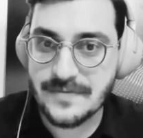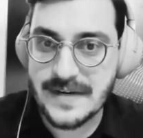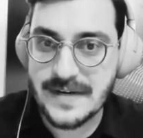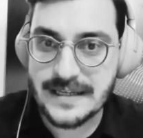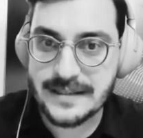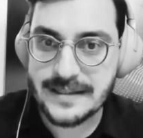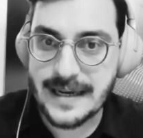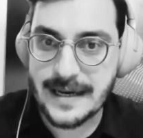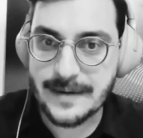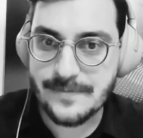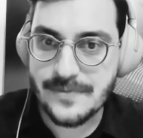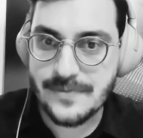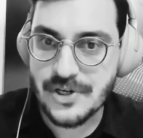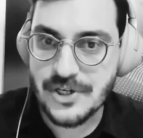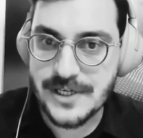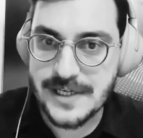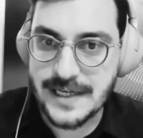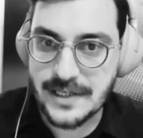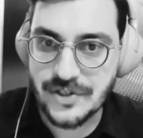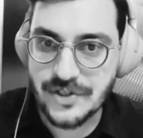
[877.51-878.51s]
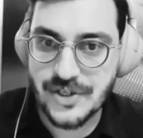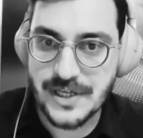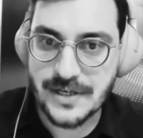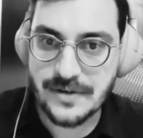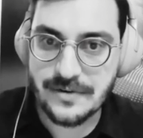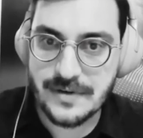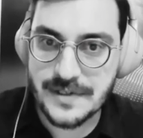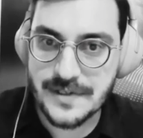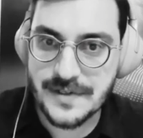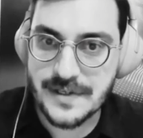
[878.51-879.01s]
really appreciate
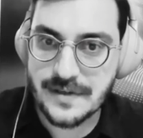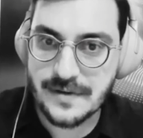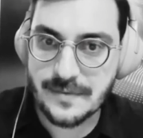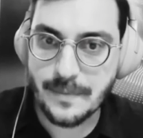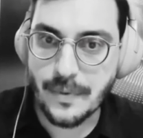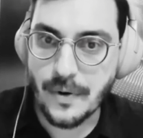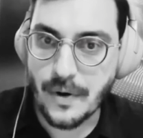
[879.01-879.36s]
generative